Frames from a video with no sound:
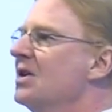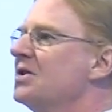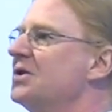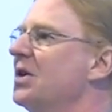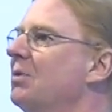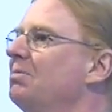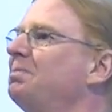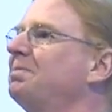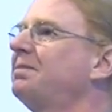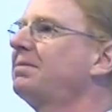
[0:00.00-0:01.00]
So
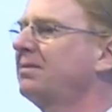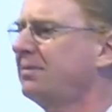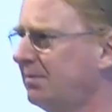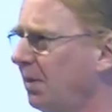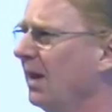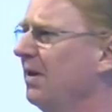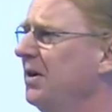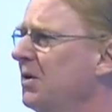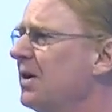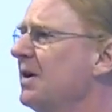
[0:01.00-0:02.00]

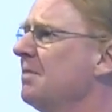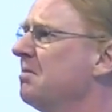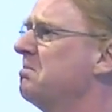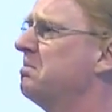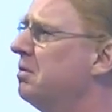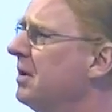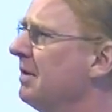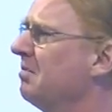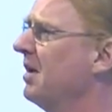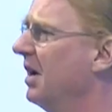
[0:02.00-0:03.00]
you can
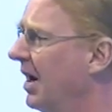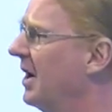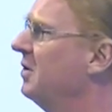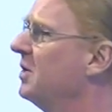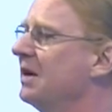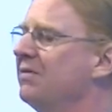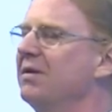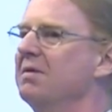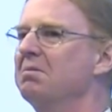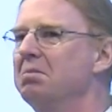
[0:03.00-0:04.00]
put 100
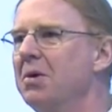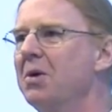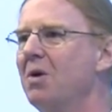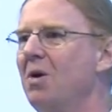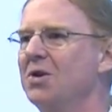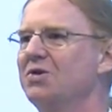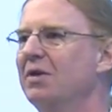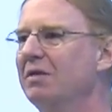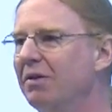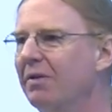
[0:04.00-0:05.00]
different protocols
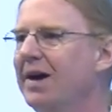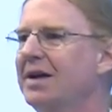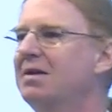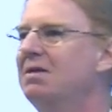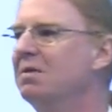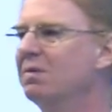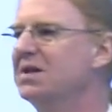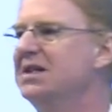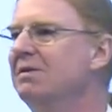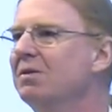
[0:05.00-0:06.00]
for infrared
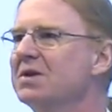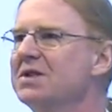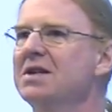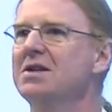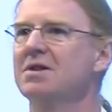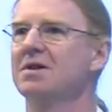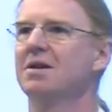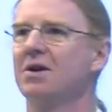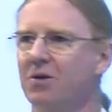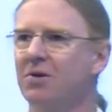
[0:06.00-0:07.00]
receivers into
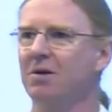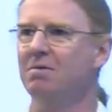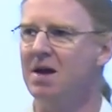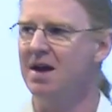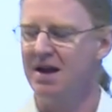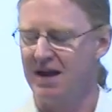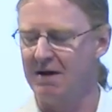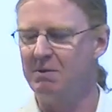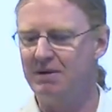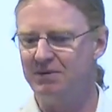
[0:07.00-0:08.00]
the kernel,
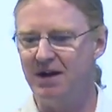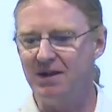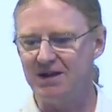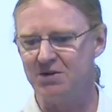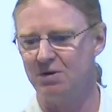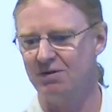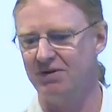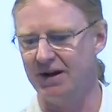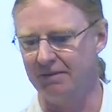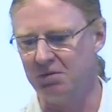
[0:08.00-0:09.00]
and we have done that sort of
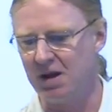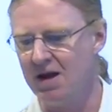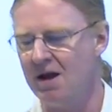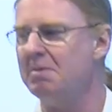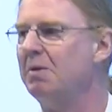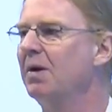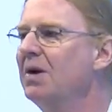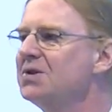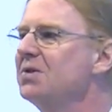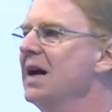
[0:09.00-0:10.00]
thing. But we
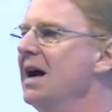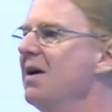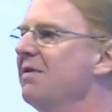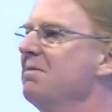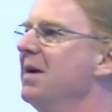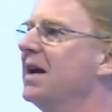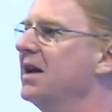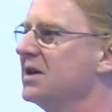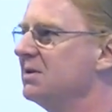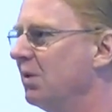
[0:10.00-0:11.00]
also now have a
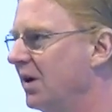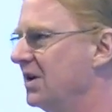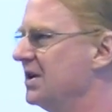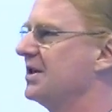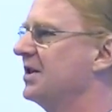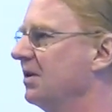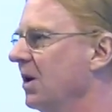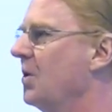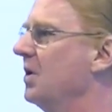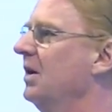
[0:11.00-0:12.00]
mechanism where you just
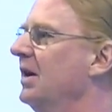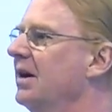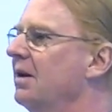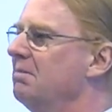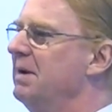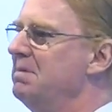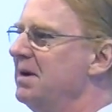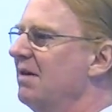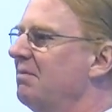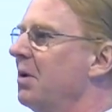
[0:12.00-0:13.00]
load a little
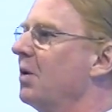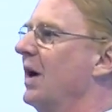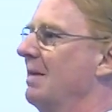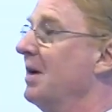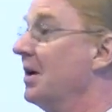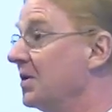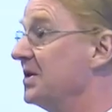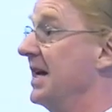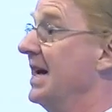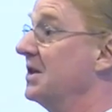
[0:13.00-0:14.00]
BPF program that
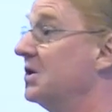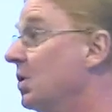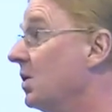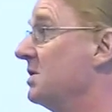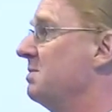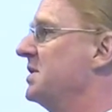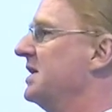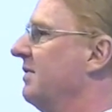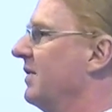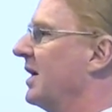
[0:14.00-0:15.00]
understands your
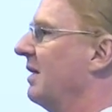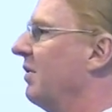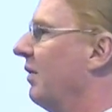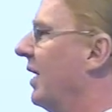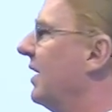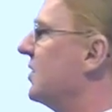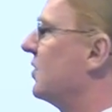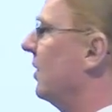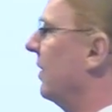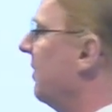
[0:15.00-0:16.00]
specific infrared
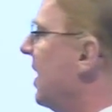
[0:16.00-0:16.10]
controller.